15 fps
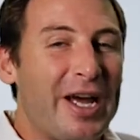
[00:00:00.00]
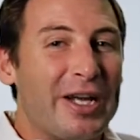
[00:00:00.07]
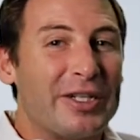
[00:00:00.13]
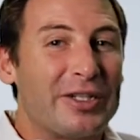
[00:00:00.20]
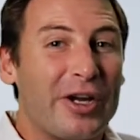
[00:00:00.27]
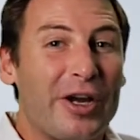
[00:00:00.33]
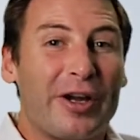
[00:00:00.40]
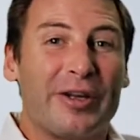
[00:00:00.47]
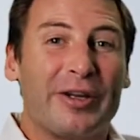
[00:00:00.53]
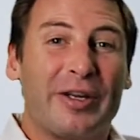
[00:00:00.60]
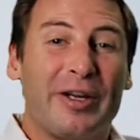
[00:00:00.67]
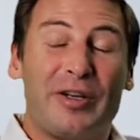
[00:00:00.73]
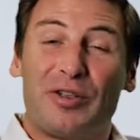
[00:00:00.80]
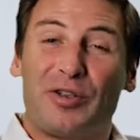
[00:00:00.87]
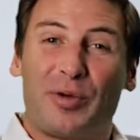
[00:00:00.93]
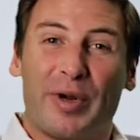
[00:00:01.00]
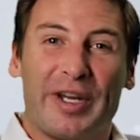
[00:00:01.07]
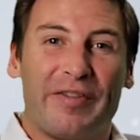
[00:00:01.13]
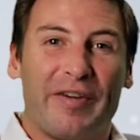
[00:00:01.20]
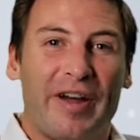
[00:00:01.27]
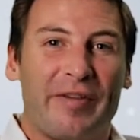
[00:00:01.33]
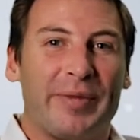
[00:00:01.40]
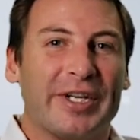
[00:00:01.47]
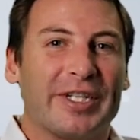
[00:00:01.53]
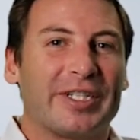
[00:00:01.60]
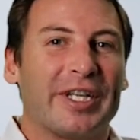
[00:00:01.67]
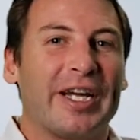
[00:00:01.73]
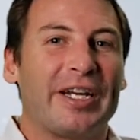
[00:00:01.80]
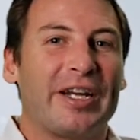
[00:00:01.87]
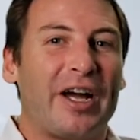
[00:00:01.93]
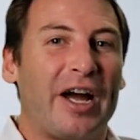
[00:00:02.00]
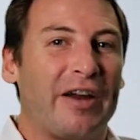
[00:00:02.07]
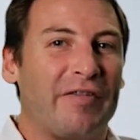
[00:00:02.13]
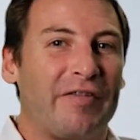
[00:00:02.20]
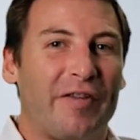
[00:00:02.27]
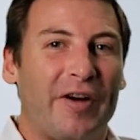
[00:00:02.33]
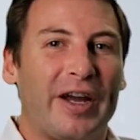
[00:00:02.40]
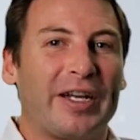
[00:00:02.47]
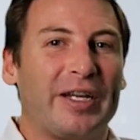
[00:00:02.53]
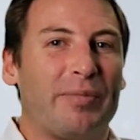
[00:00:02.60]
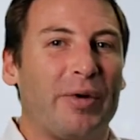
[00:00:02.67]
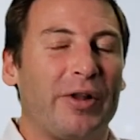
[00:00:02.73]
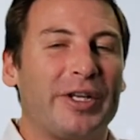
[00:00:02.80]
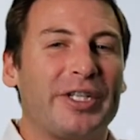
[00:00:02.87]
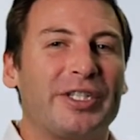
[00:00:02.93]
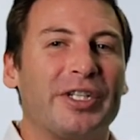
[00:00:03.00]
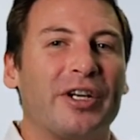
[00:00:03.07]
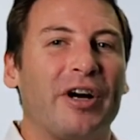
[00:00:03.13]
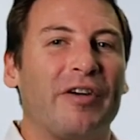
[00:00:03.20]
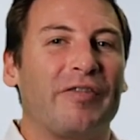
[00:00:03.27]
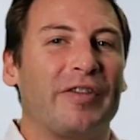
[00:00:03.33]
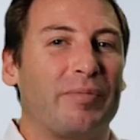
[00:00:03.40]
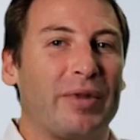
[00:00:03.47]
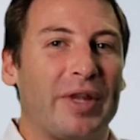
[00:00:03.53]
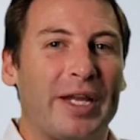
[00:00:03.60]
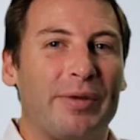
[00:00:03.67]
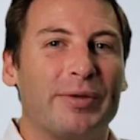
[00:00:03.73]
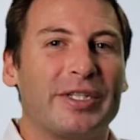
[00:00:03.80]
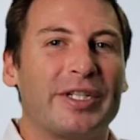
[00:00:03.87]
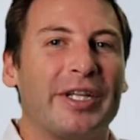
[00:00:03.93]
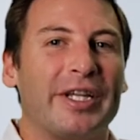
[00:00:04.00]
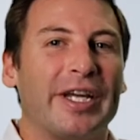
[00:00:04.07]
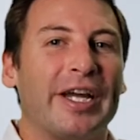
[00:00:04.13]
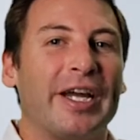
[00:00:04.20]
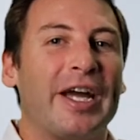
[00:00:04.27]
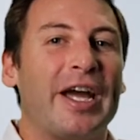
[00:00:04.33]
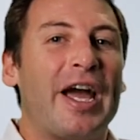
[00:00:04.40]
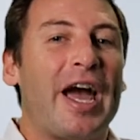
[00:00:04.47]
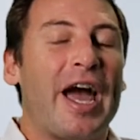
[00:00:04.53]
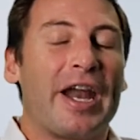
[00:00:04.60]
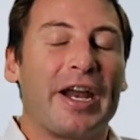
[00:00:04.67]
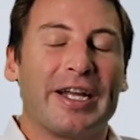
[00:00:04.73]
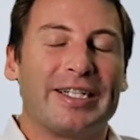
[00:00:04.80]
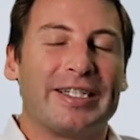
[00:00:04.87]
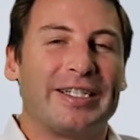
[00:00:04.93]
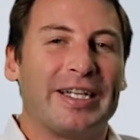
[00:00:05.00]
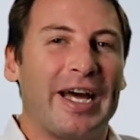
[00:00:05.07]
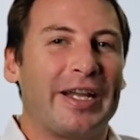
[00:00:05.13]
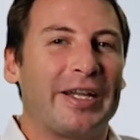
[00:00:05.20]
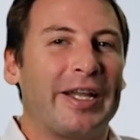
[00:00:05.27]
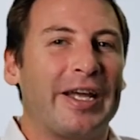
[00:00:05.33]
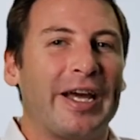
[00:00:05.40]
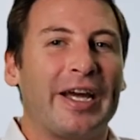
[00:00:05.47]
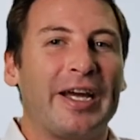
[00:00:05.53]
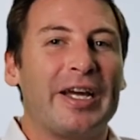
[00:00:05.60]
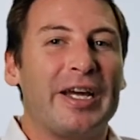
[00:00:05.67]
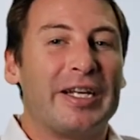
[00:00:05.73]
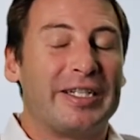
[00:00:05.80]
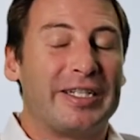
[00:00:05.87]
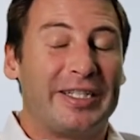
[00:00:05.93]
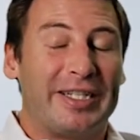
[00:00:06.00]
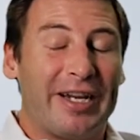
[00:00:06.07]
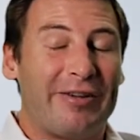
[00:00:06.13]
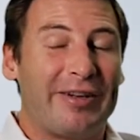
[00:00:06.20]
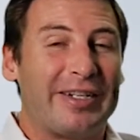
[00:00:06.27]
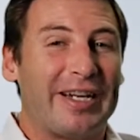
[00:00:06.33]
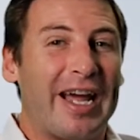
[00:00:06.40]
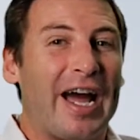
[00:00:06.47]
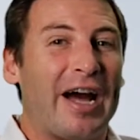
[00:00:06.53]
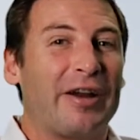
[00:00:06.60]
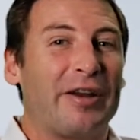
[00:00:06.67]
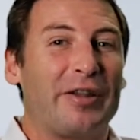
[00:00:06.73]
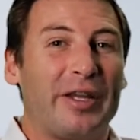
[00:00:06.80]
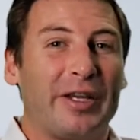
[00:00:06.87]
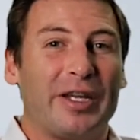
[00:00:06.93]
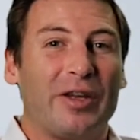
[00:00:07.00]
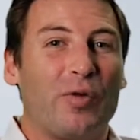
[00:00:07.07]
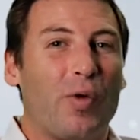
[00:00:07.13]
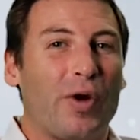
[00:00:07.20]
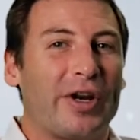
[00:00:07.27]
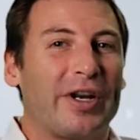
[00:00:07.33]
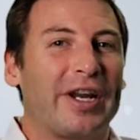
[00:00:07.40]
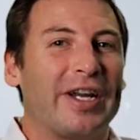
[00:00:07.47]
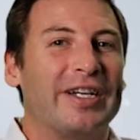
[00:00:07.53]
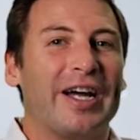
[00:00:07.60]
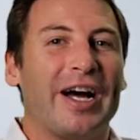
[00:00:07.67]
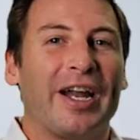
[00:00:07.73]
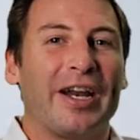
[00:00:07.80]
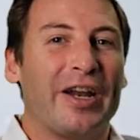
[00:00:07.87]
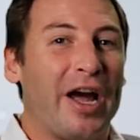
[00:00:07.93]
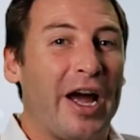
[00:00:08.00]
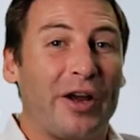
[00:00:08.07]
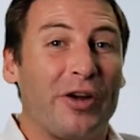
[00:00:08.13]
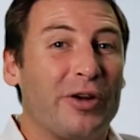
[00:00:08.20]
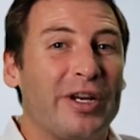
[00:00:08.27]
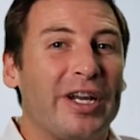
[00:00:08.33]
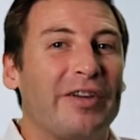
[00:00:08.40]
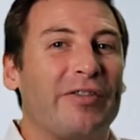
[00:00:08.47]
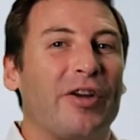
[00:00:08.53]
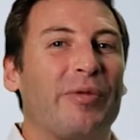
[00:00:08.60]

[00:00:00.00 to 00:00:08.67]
So, 25 minutes later, I'd finally polished it off, the plate was clear, and I sat there staring down thinking, what had I done? I couldn't even